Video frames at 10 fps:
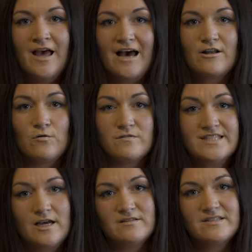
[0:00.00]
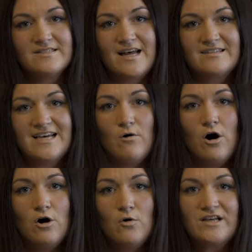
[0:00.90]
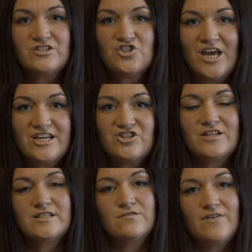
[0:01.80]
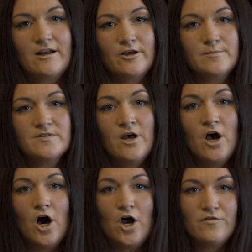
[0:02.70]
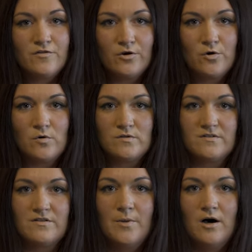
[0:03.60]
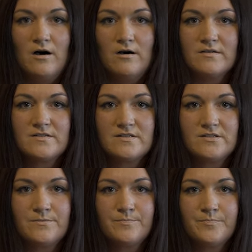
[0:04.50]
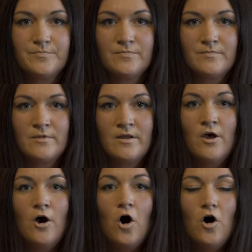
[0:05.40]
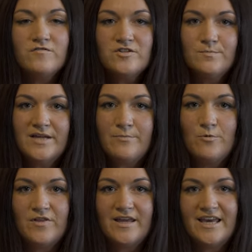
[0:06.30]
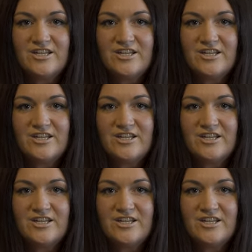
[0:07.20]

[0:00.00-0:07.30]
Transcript: and obviously understand how Hull has changed and developed over the course of the past. Often people think